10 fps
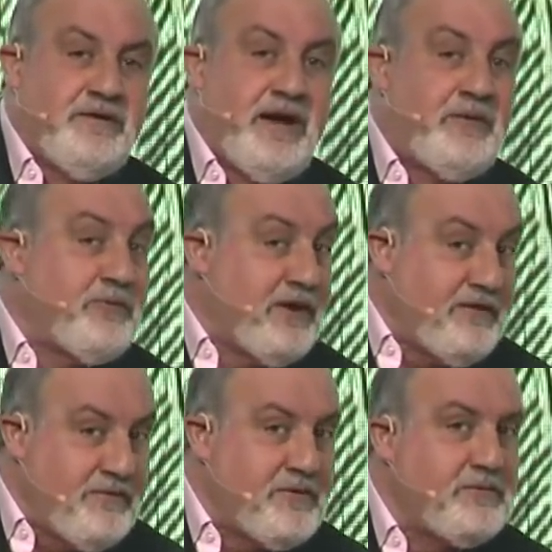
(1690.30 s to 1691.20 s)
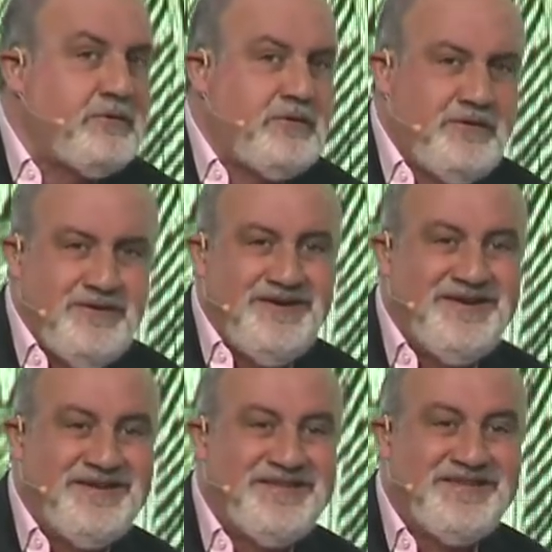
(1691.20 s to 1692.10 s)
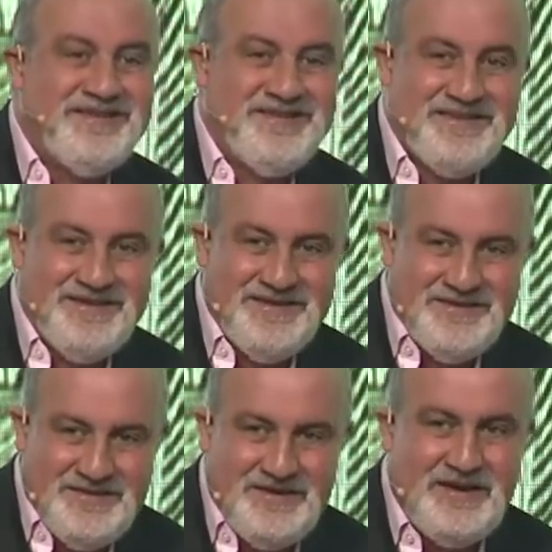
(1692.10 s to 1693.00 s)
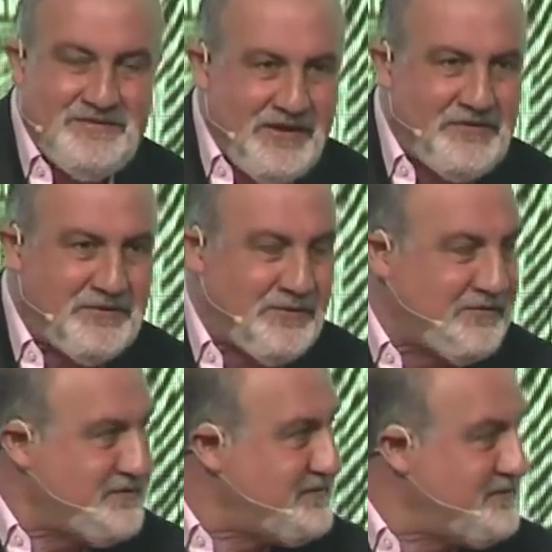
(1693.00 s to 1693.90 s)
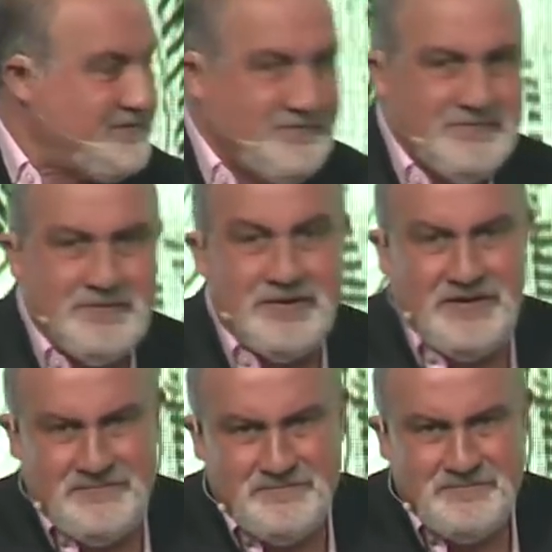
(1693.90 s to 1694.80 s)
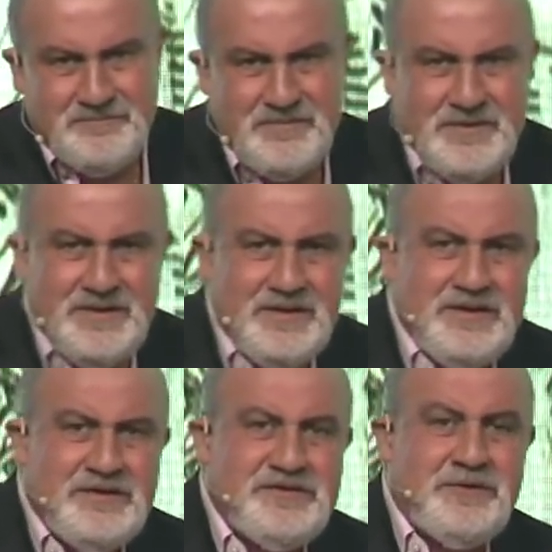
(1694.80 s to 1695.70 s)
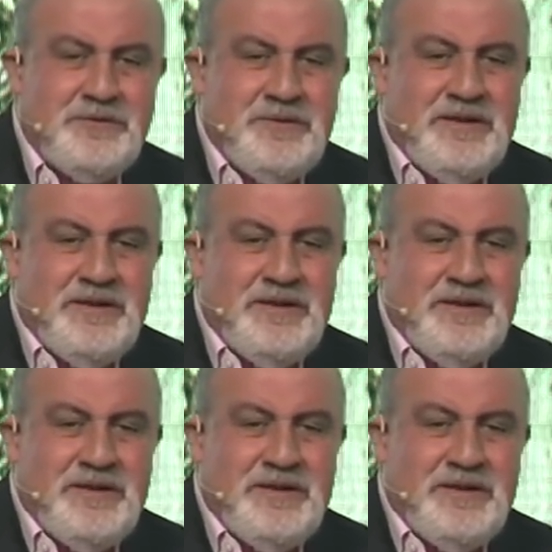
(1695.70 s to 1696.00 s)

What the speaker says: And we're not even sure they died of natural causes. Okay? So